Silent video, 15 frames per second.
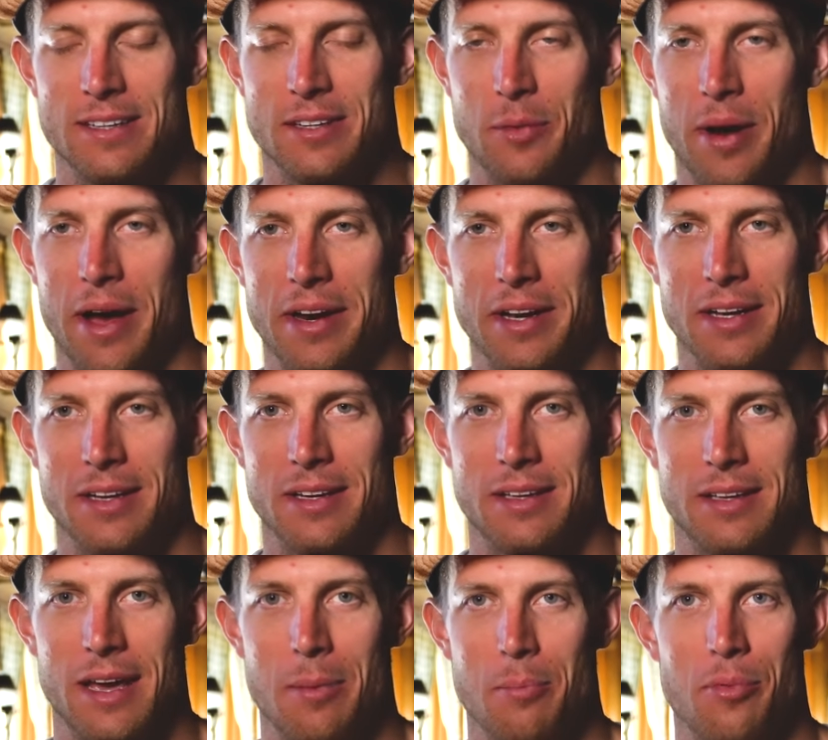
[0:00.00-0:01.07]
the riding
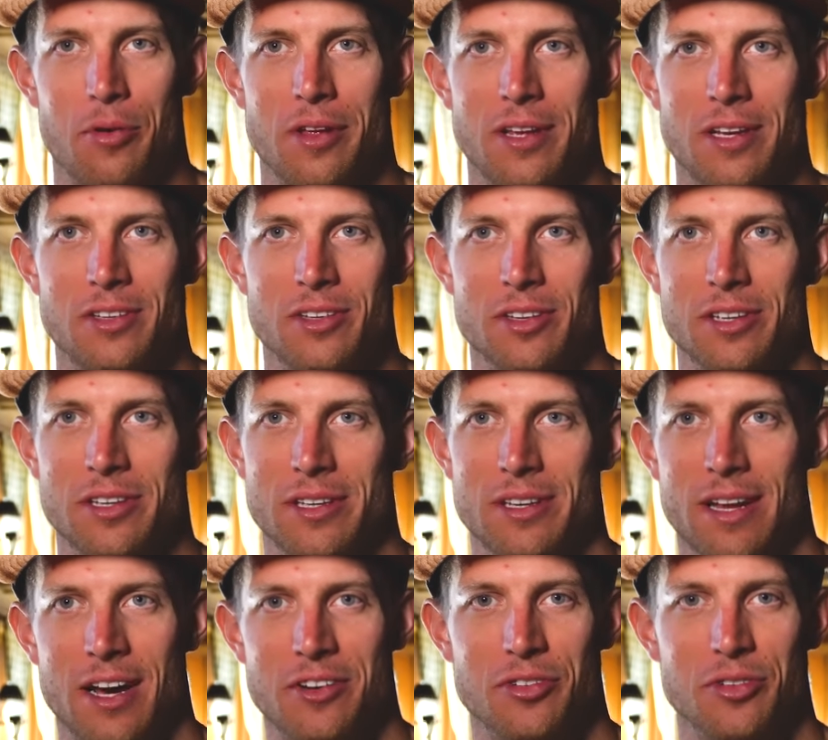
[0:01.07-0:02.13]
came pretty easily and
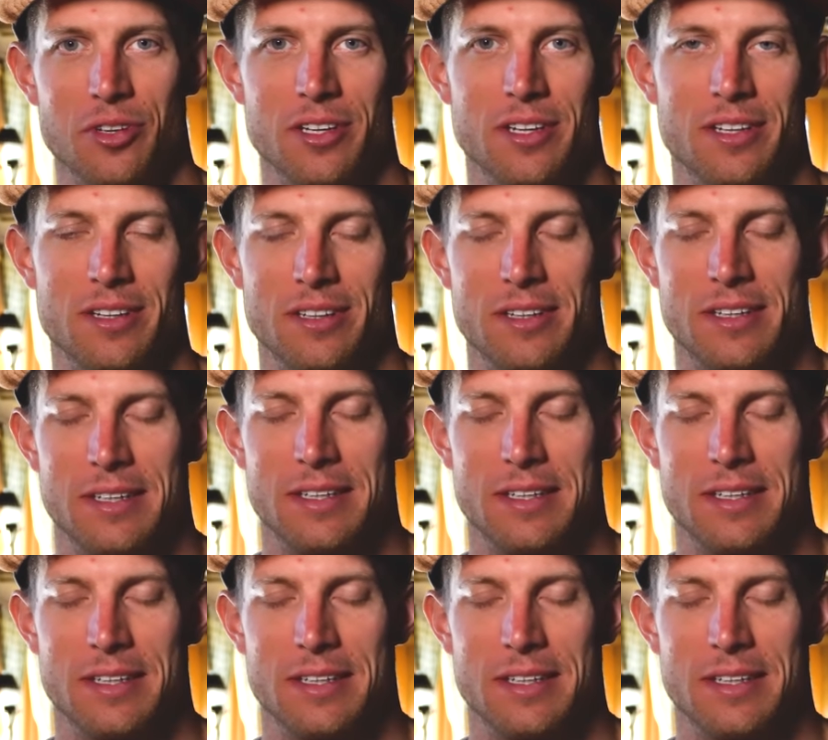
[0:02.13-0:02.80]
naturally, and